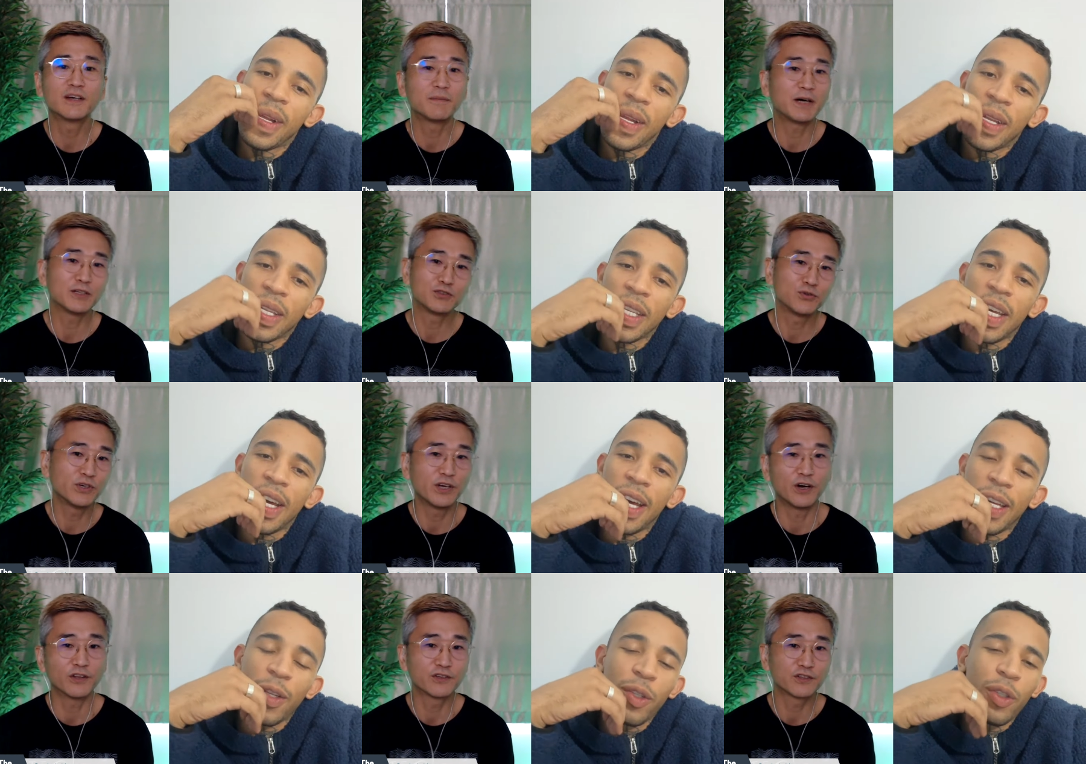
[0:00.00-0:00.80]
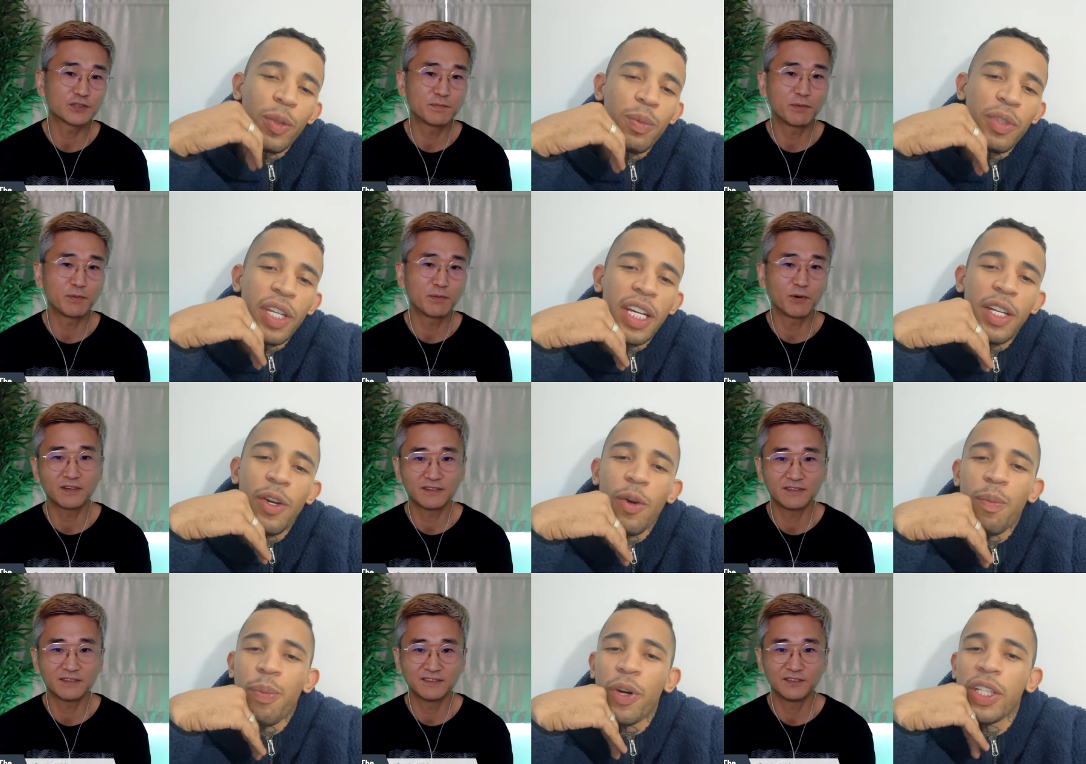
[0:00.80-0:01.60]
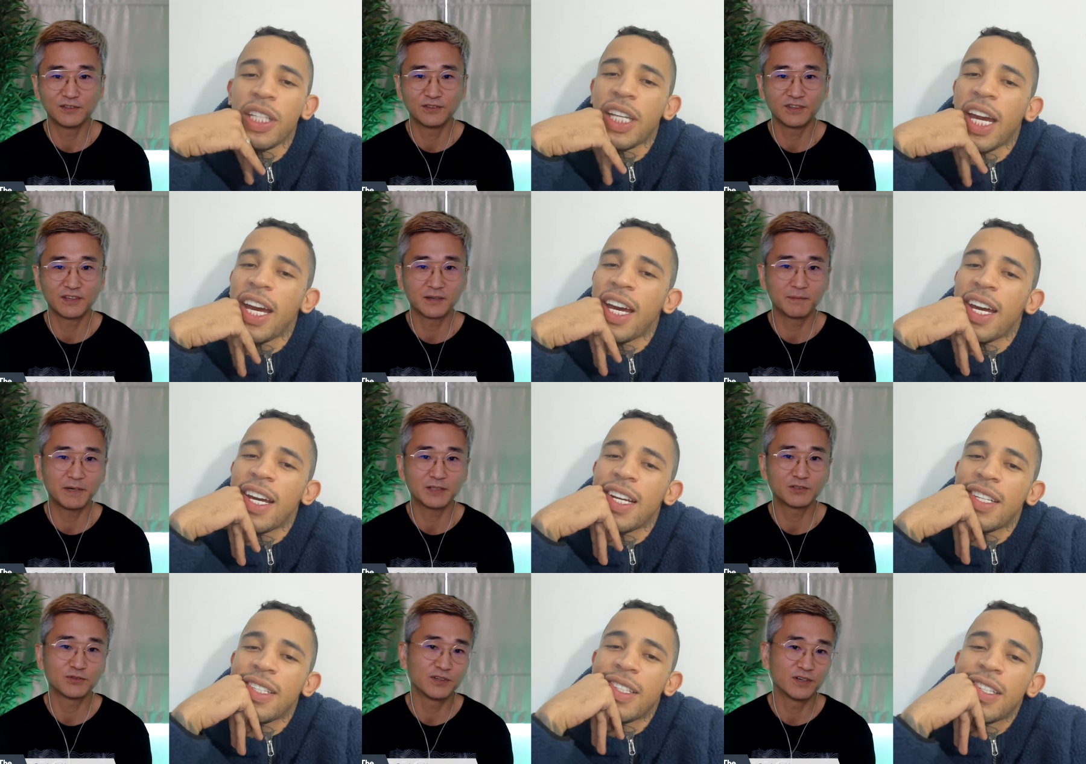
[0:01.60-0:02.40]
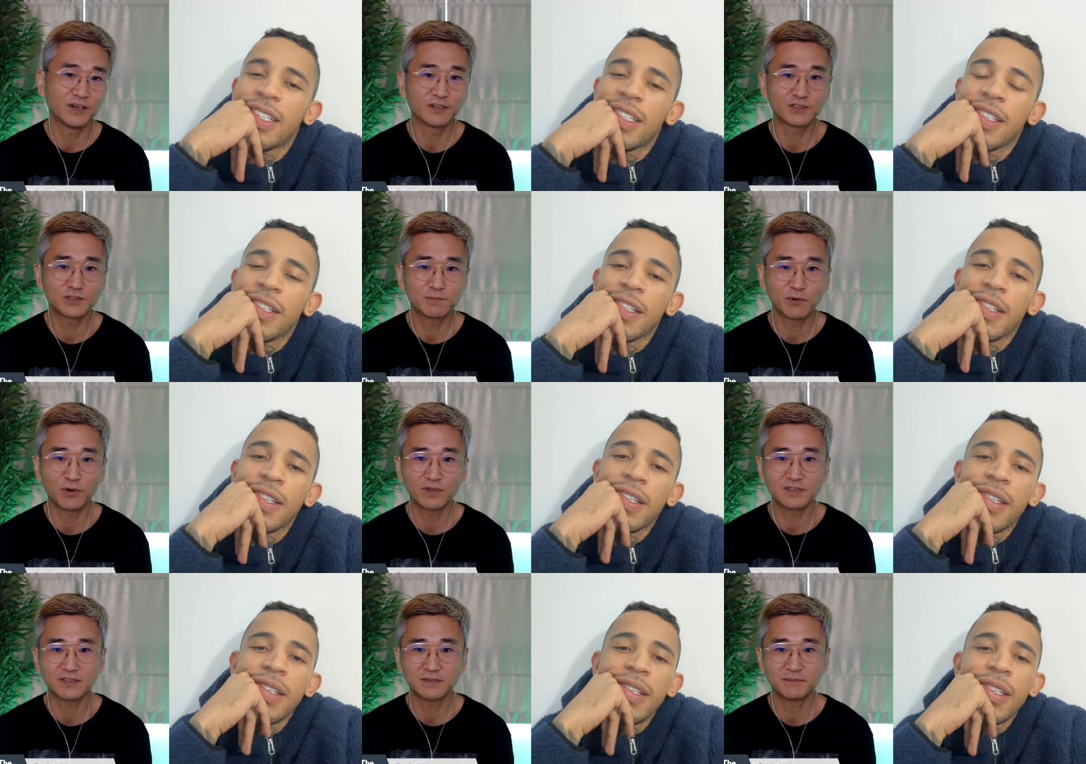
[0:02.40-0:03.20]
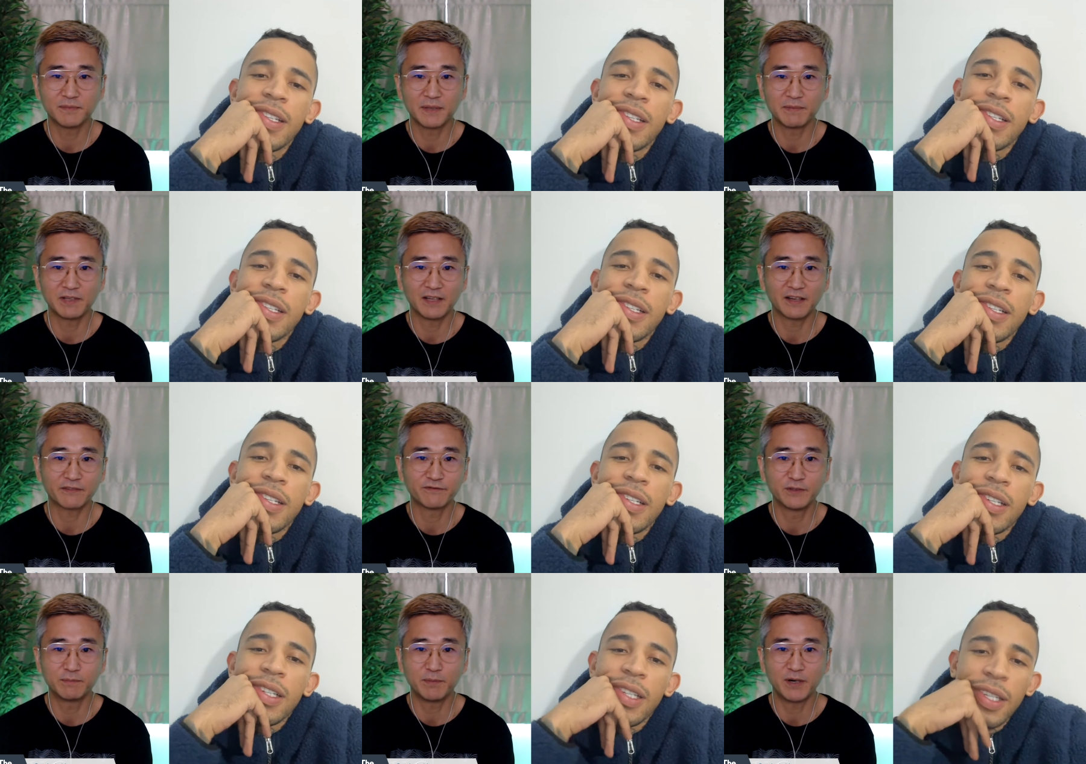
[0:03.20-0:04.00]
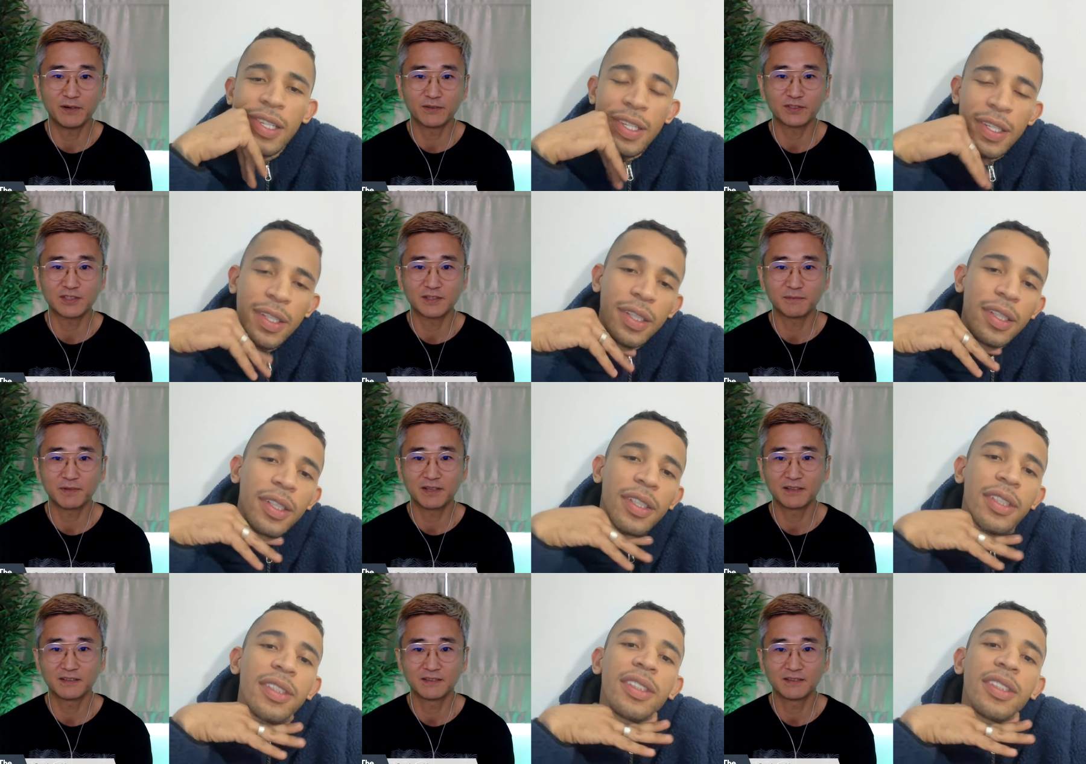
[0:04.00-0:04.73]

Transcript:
Speaker 1: about doing yeah, other sport do you think about doing other sports maybe like football or something